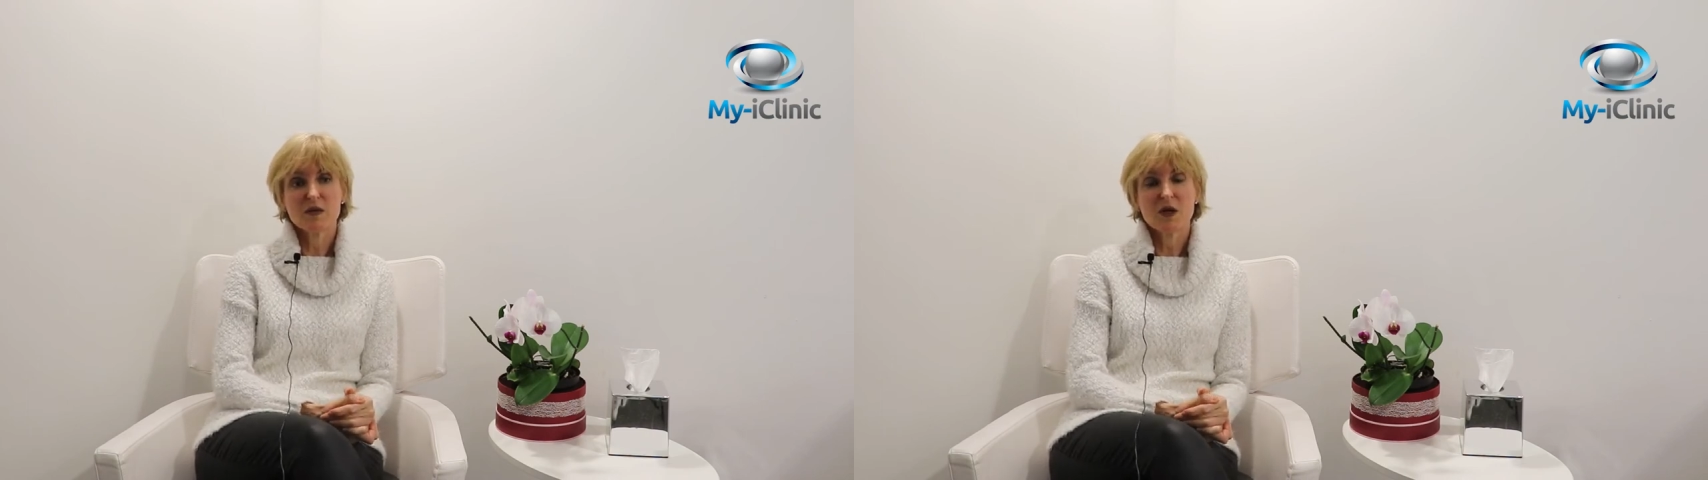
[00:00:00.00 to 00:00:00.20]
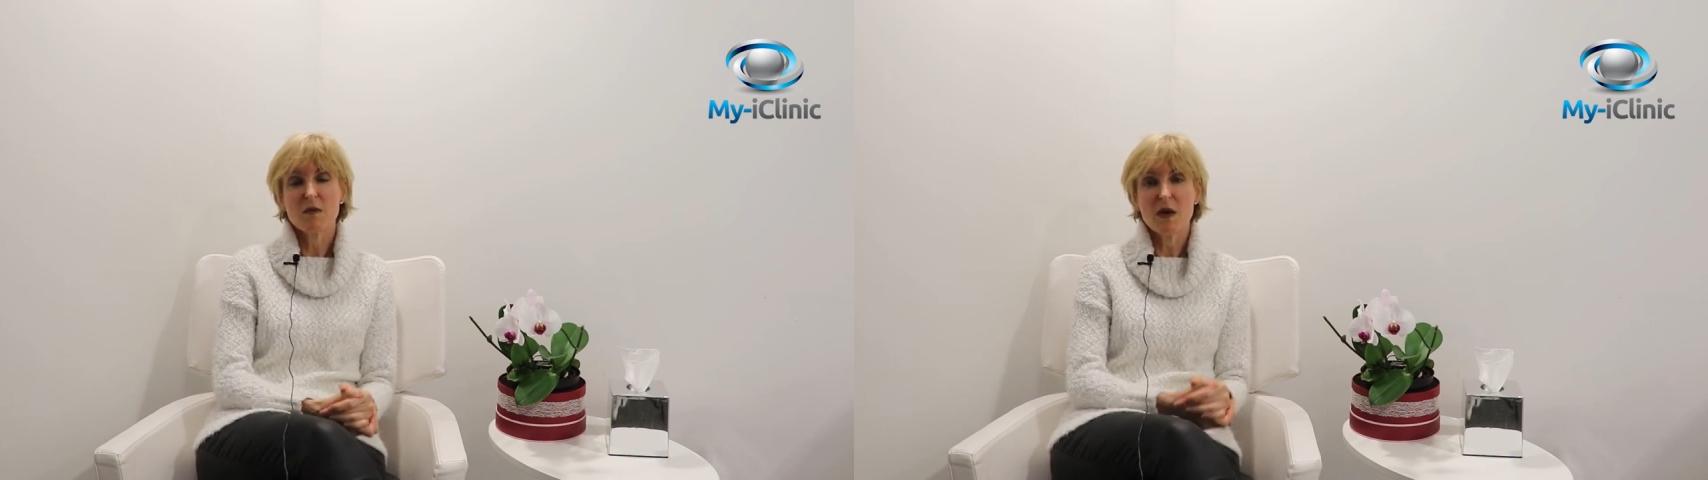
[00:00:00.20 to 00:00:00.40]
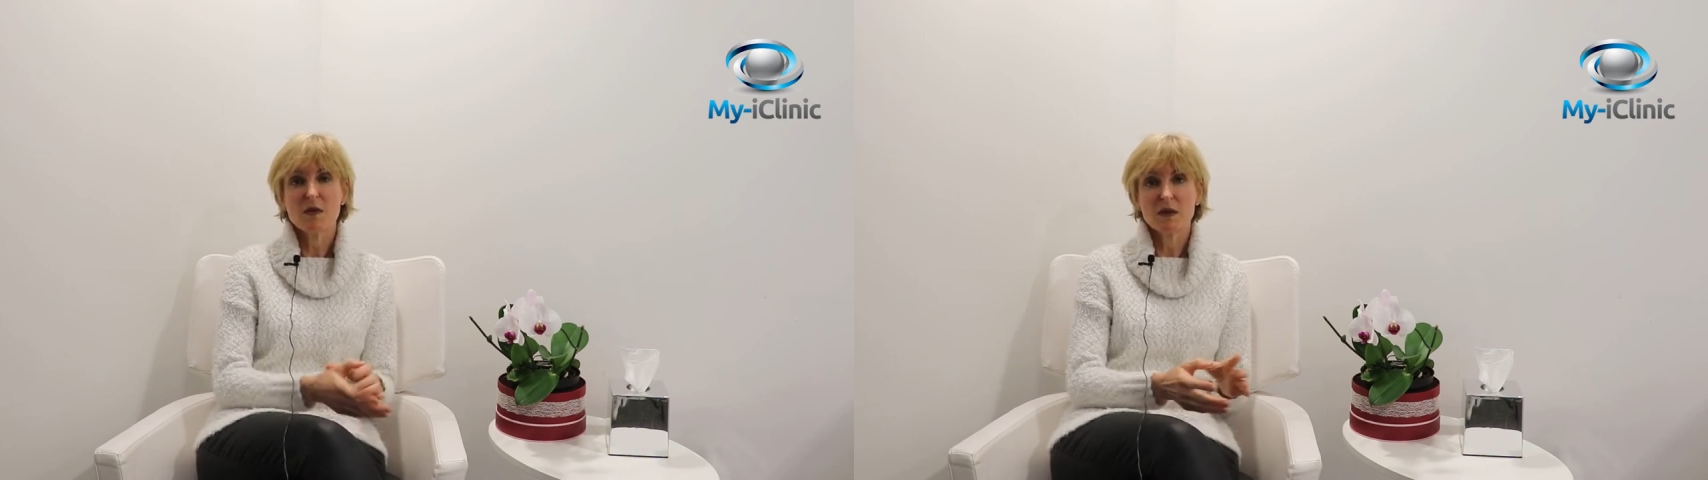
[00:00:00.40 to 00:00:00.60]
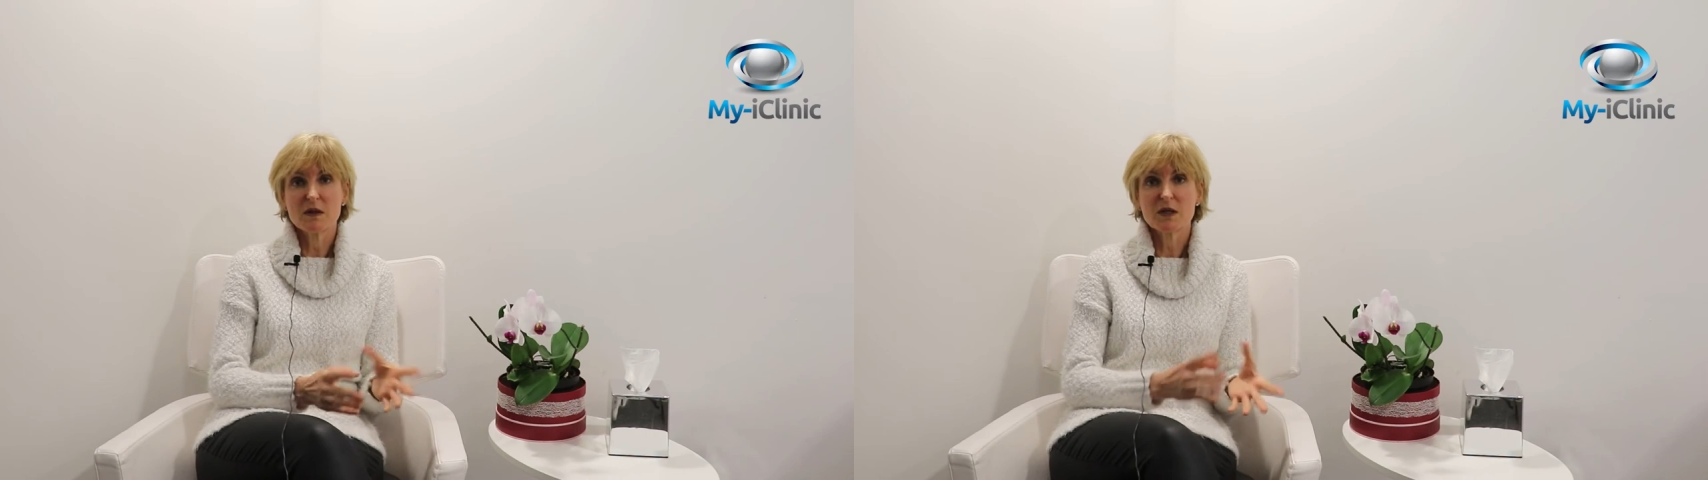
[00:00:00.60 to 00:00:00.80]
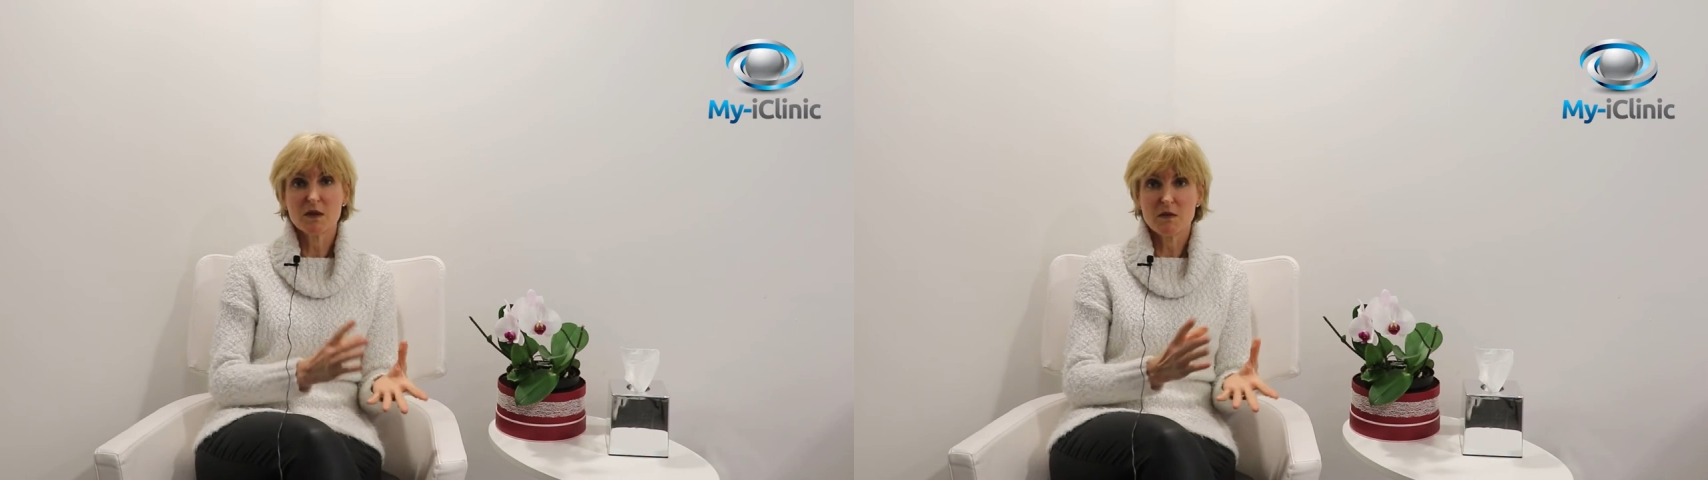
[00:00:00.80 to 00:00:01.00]

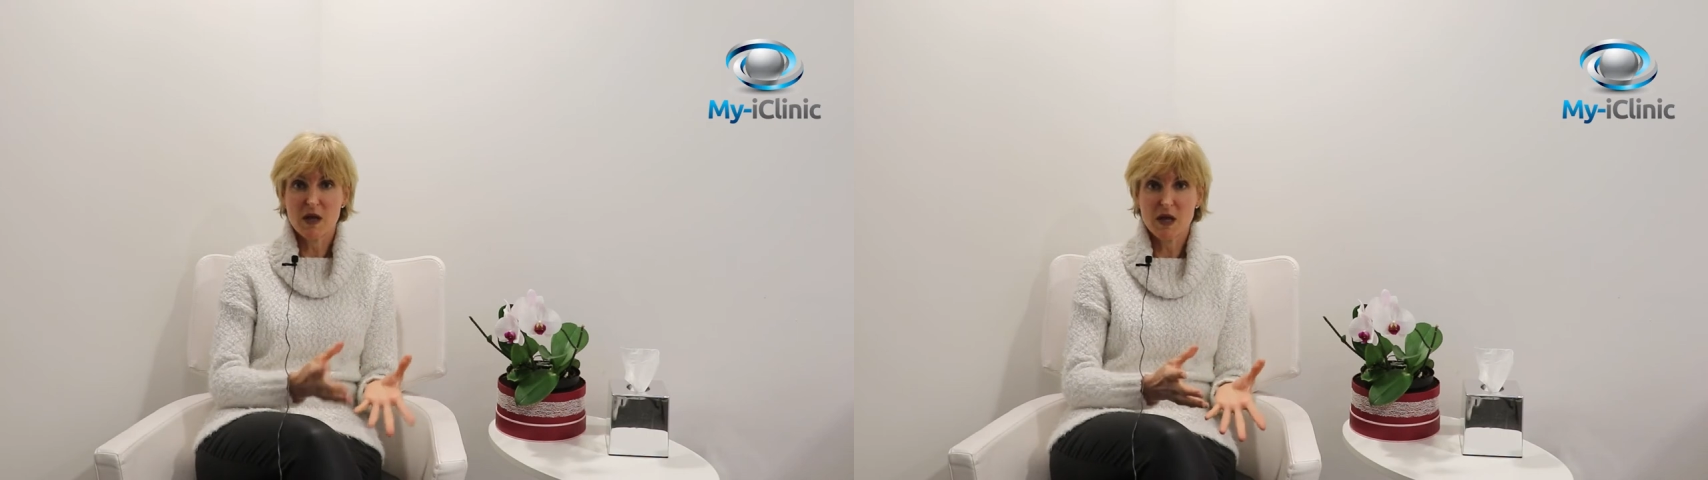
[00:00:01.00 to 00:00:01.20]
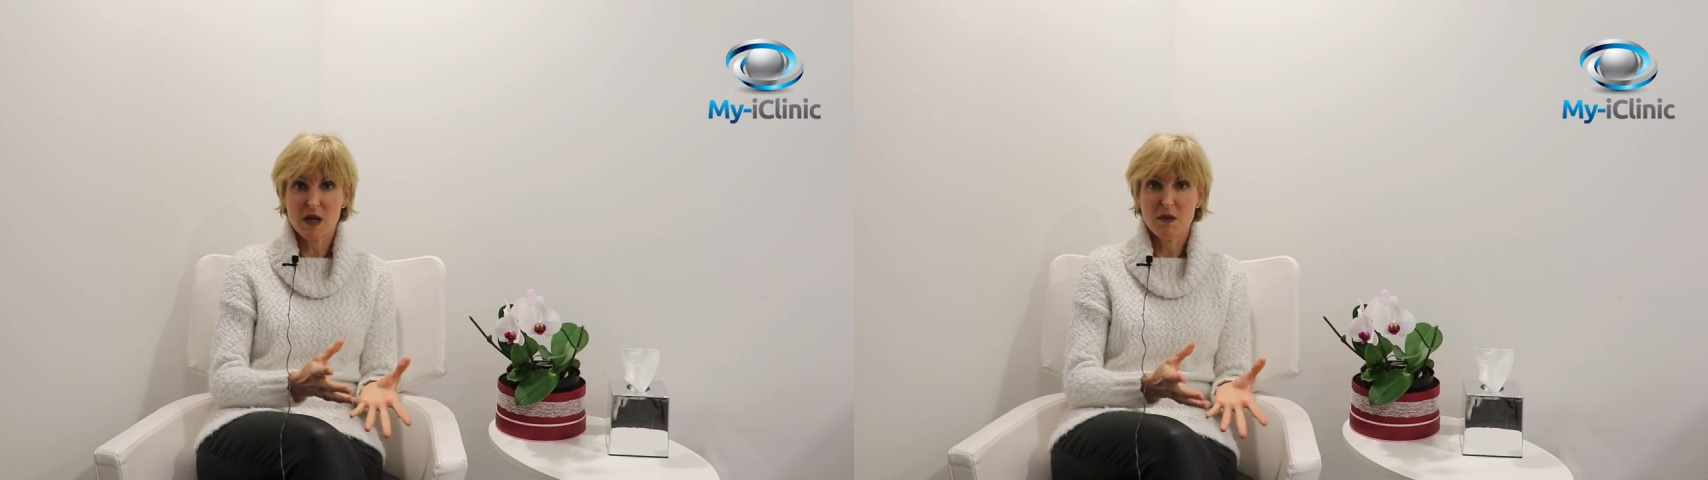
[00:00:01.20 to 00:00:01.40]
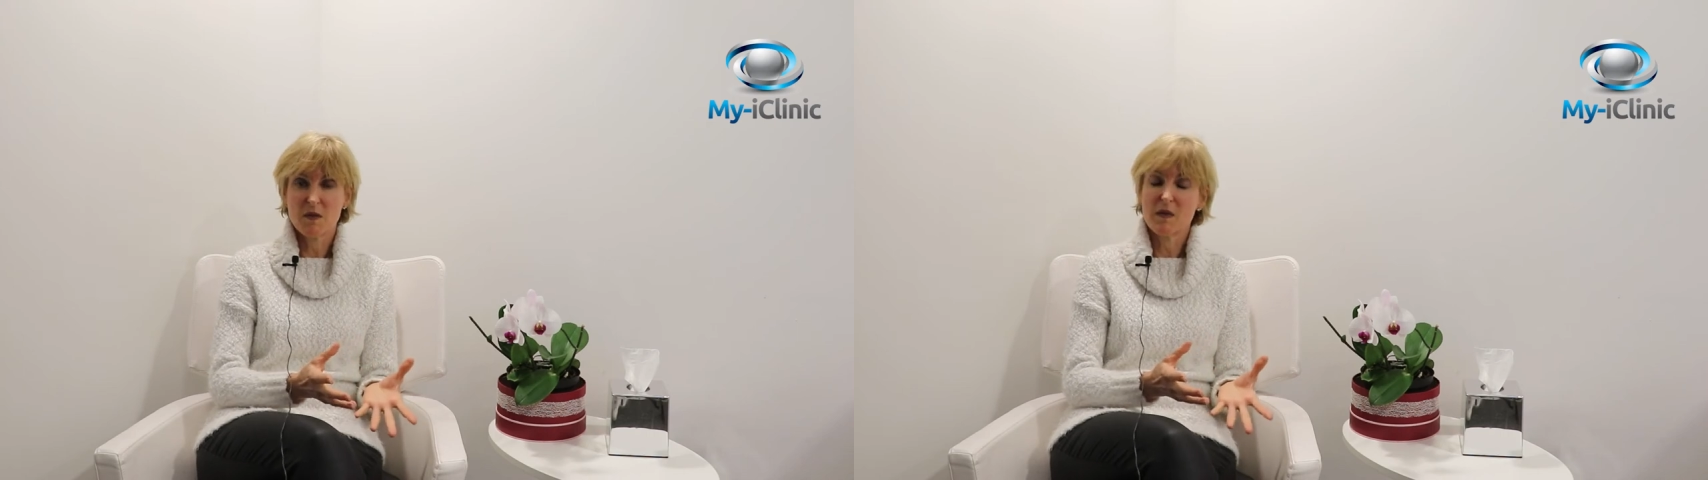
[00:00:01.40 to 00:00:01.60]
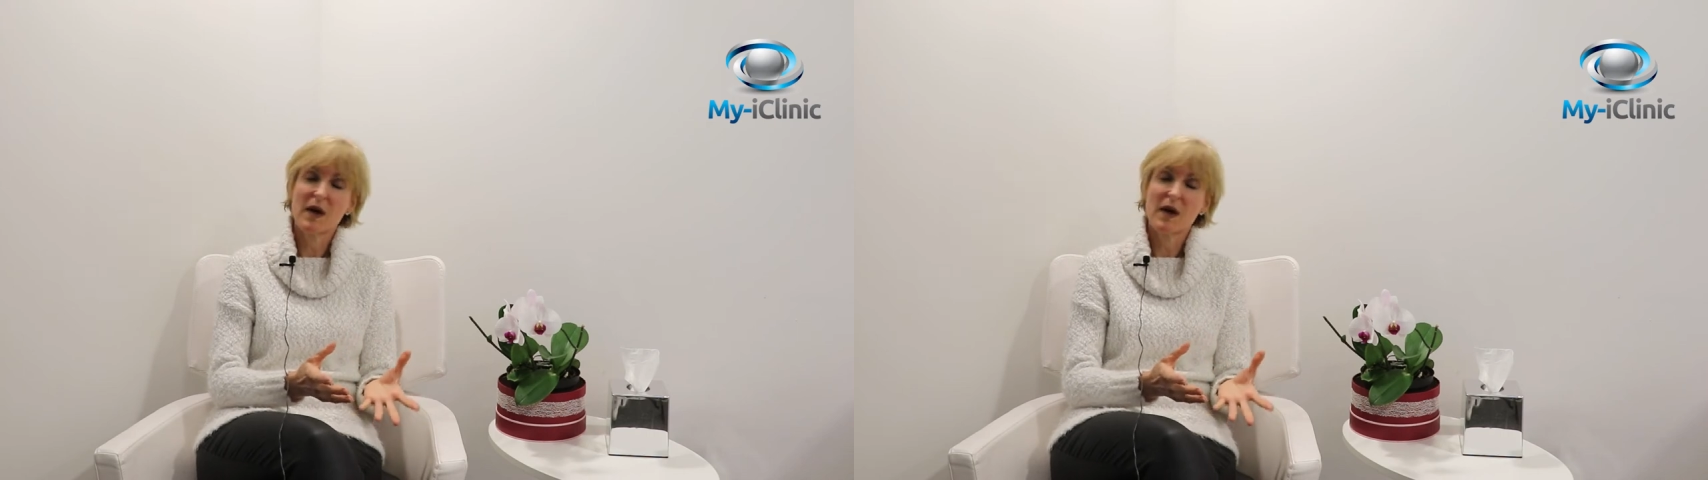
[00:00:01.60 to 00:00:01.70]
commitment to me